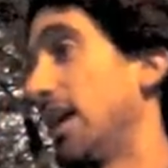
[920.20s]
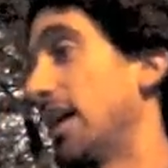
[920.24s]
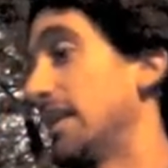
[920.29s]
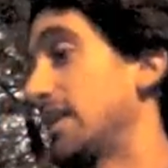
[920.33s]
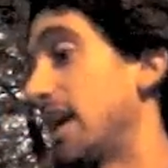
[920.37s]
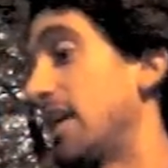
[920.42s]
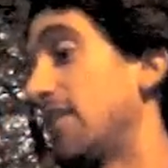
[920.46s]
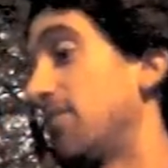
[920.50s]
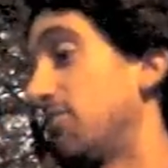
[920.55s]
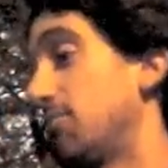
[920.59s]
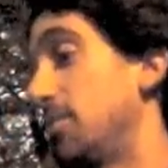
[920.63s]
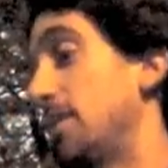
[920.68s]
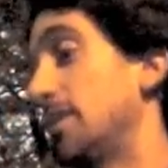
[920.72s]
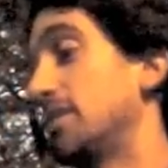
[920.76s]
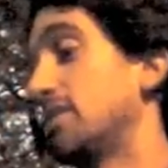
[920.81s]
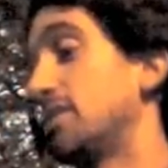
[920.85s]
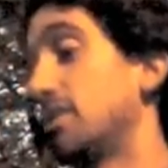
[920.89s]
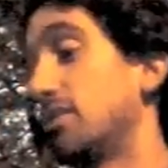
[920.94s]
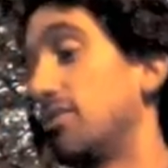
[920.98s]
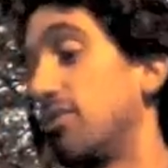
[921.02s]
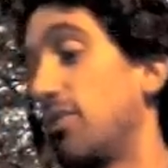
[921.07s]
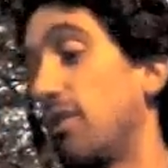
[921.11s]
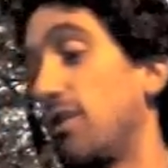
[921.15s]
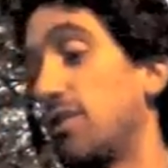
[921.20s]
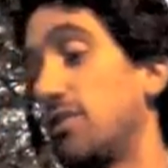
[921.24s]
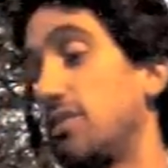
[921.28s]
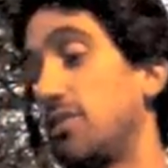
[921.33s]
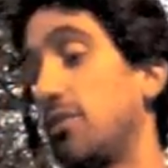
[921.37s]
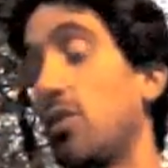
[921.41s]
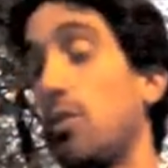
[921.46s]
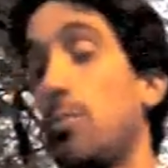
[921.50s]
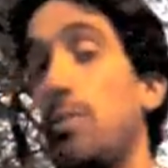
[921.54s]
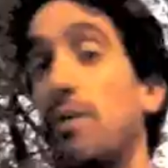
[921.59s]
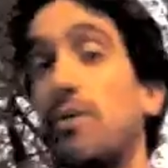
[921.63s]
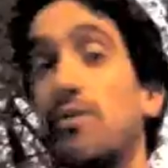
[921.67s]
I've been
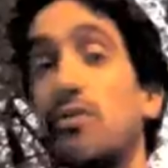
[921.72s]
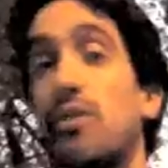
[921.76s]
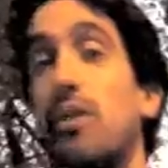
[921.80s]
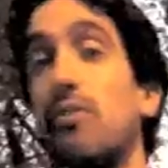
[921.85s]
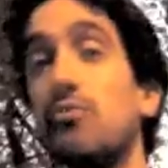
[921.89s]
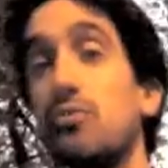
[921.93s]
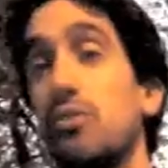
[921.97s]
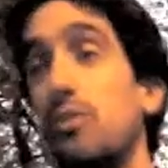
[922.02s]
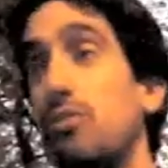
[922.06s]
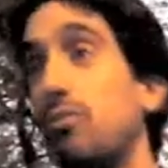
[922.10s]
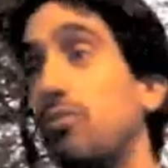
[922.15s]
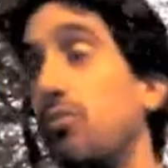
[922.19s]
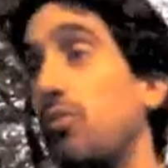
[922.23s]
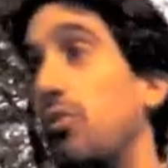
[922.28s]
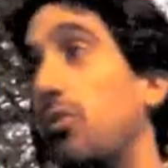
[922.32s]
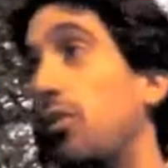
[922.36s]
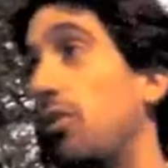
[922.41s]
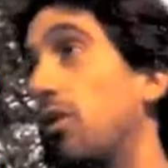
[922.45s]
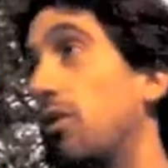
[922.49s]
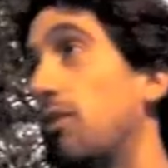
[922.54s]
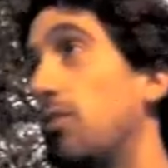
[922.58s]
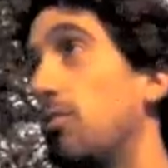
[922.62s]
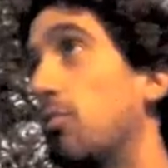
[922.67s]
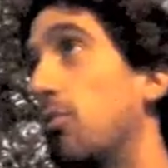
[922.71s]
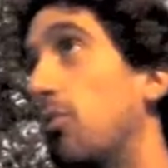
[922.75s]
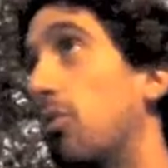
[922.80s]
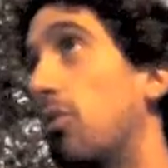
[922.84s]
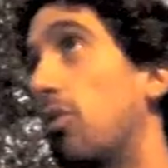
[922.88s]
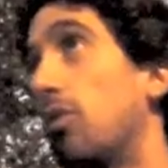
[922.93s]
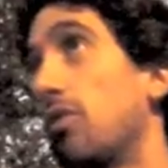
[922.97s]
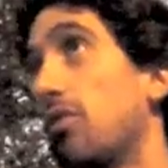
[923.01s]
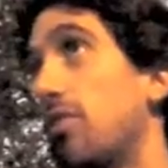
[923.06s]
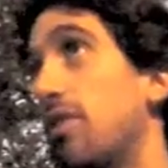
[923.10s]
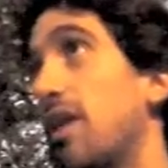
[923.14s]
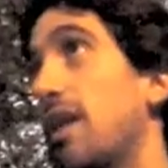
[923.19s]
developing software for
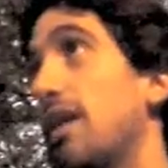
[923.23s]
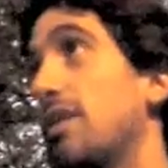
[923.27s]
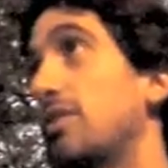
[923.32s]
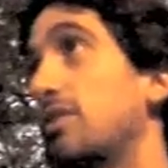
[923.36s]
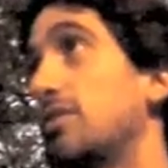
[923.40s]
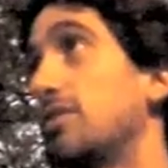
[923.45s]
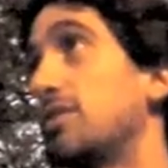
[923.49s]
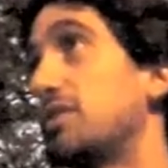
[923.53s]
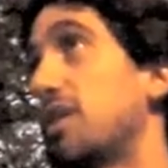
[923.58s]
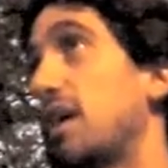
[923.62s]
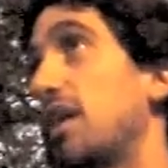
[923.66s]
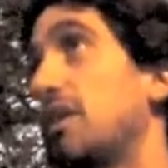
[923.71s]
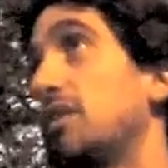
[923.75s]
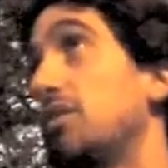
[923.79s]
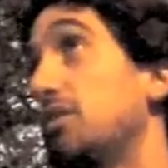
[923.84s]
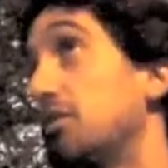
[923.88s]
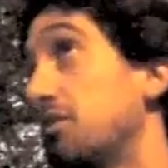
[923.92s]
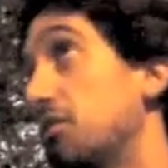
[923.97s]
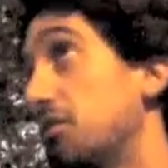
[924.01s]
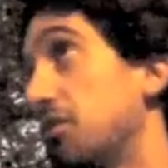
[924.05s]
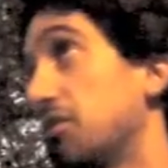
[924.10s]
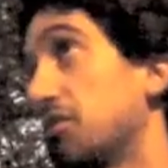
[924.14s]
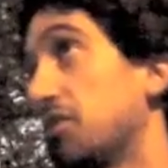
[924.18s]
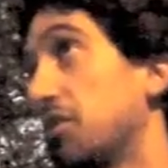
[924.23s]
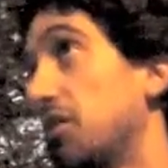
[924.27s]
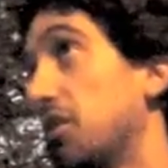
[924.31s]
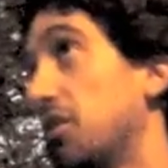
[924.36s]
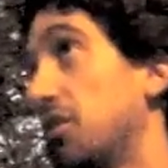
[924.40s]
more than 10 years.